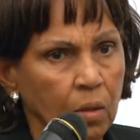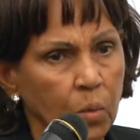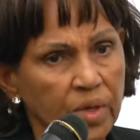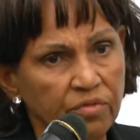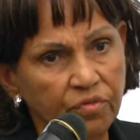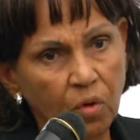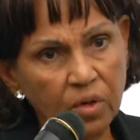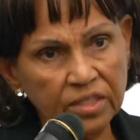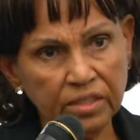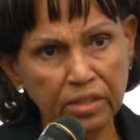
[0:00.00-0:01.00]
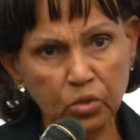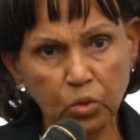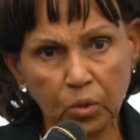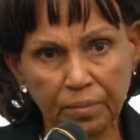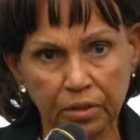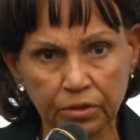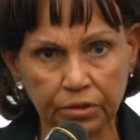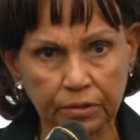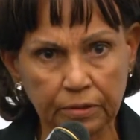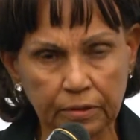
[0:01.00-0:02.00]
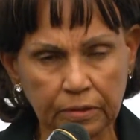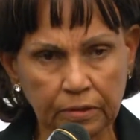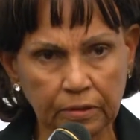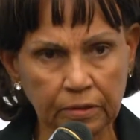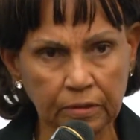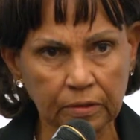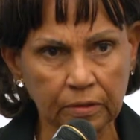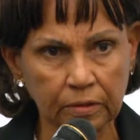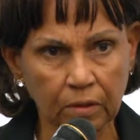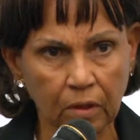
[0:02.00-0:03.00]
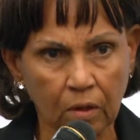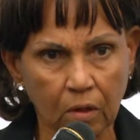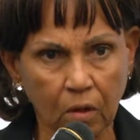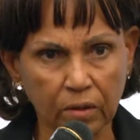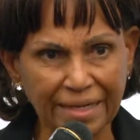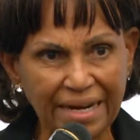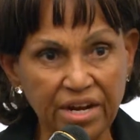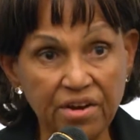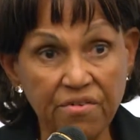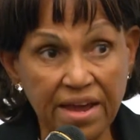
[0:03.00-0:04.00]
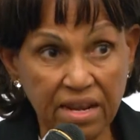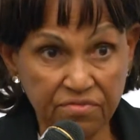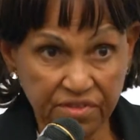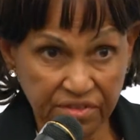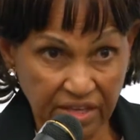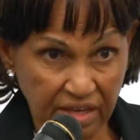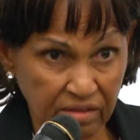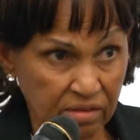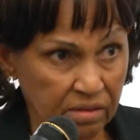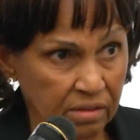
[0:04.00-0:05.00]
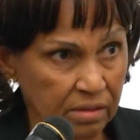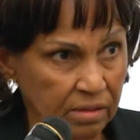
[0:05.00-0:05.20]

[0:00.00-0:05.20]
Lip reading: We are focusing too much on irrelevant things.